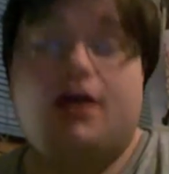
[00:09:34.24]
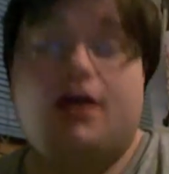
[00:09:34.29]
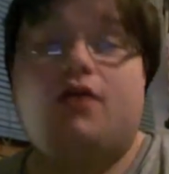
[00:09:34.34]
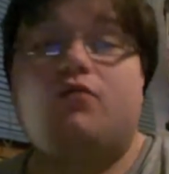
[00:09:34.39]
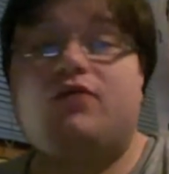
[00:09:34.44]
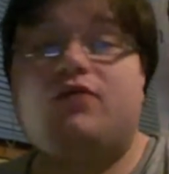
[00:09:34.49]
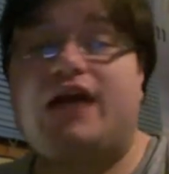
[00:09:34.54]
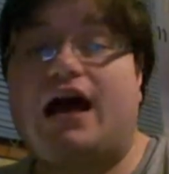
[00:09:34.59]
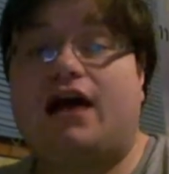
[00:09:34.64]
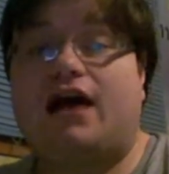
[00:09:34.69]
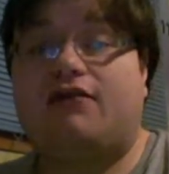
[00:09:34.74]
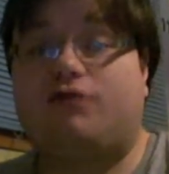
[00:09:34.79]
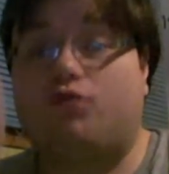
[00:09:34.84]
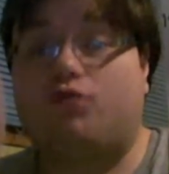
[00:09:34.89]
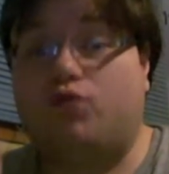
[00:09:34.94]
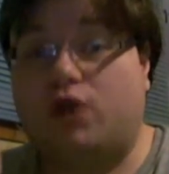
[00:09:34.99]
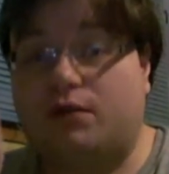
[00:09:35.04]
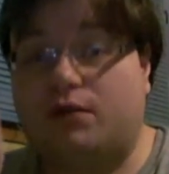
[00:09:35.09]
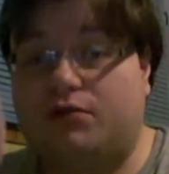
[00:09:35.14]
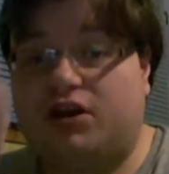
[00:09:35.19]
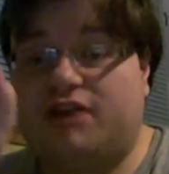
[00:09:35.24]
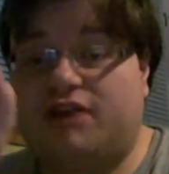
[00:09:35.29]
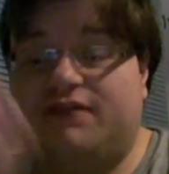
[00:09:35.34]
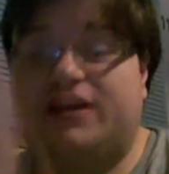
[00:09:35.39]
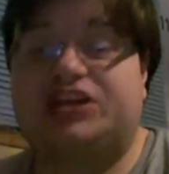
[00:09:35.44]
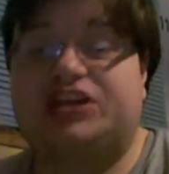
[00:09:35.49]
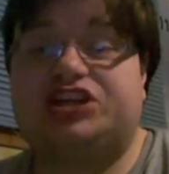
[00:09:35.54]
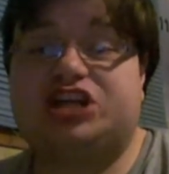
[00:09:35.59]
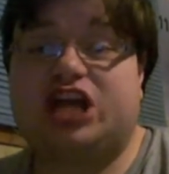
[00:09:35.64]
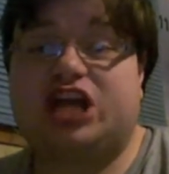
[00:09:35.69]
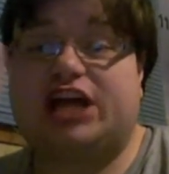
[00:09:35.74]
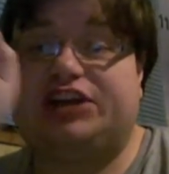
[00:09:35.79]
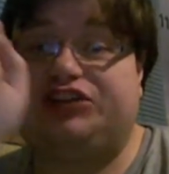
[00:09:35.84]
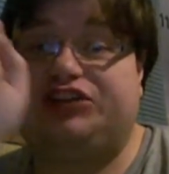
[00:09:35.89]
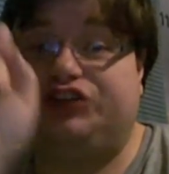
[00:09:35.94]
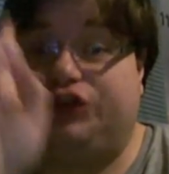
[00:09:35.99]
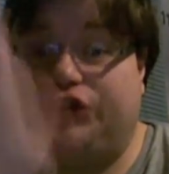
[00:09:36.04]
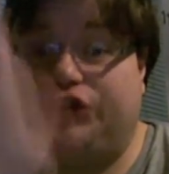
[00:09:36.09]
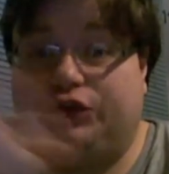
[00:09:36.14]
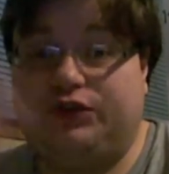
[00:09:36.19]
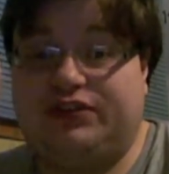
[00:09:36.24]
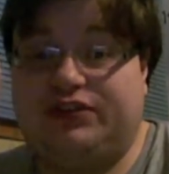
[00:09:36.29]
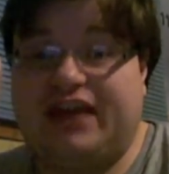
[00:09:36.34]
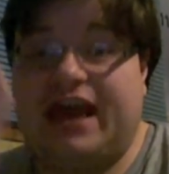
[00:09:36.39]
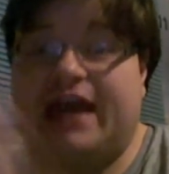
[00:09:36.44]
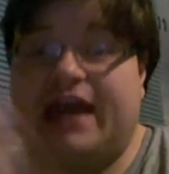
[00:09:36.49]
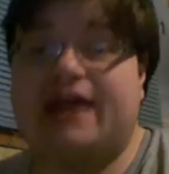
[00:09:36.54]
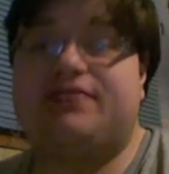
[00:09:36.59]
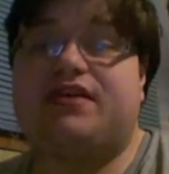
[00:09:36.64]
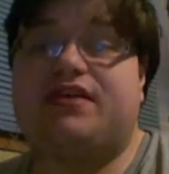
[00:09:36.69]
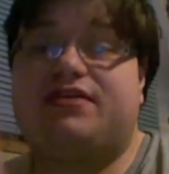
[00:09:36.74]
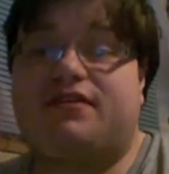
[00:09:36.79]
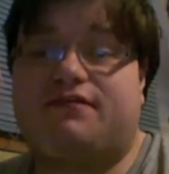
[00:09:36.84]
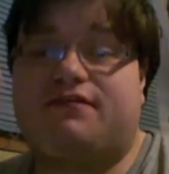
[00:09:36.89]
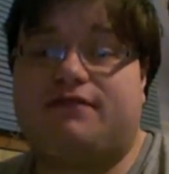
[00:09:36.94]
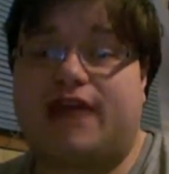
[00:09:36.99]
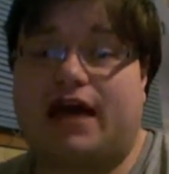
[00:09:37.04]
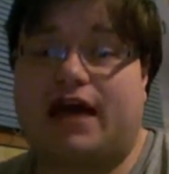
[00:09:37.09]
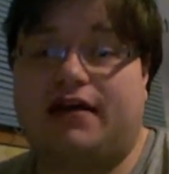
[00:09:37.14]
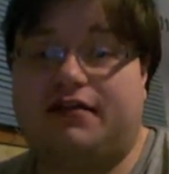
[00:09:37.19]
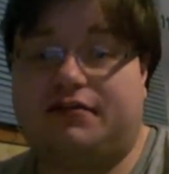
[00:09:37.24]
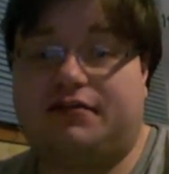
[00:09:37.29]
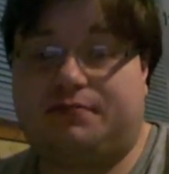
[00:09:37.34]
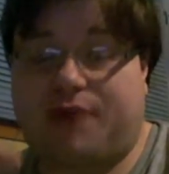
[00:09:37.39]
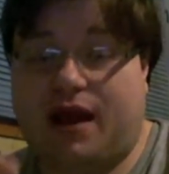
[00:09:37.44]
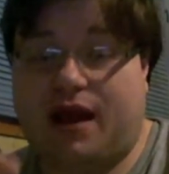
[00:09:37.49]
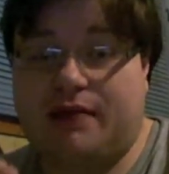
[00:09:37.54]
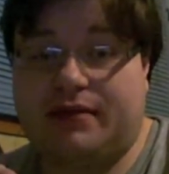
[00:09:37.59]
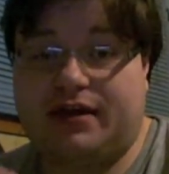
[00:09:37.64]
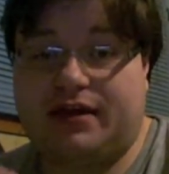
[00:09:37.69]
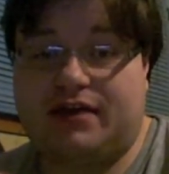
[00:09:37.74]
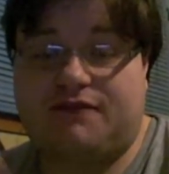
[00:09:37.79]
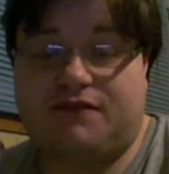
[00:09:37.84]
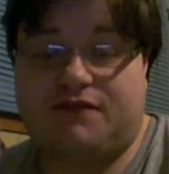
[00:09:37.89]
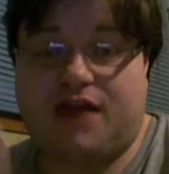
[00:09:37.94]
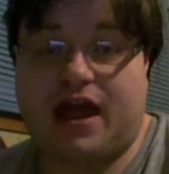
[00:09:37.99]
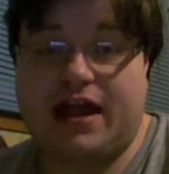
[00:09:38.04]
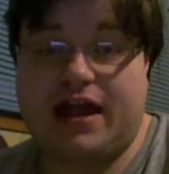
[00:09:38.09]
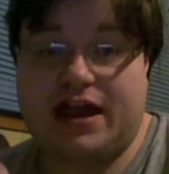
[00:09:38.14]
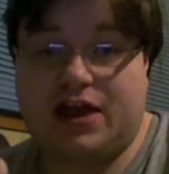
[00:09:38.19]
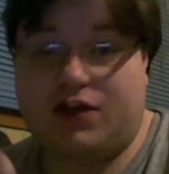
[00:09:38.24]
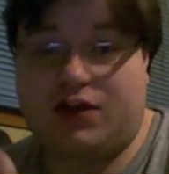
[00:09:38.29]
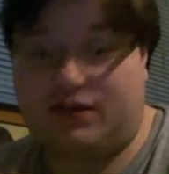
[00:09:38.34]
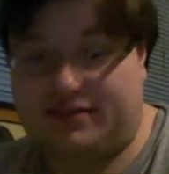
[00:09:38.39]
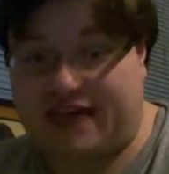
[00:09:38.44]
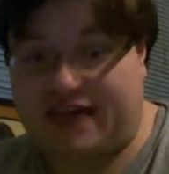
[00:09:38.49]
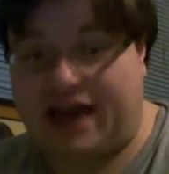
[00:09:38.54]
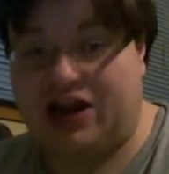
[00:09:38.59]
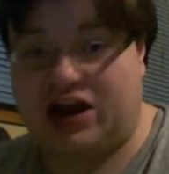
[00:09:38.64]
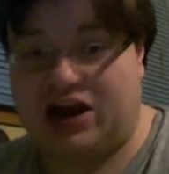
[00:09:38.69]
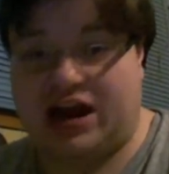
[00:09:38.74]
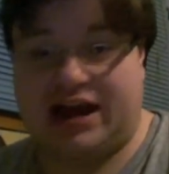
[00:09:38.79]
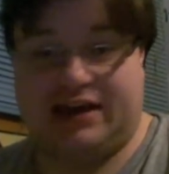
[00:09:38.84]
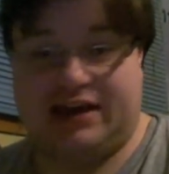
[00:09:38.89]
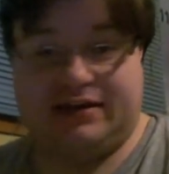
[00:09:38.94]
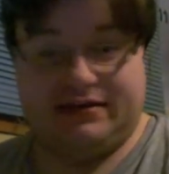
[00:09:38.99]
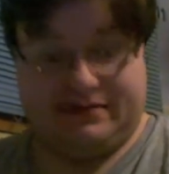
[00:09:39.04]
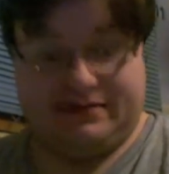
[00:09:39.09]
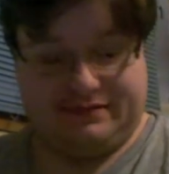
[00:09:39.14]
We have one more eviction on Tuesday, and then the finale is probably on Friday or Saturday.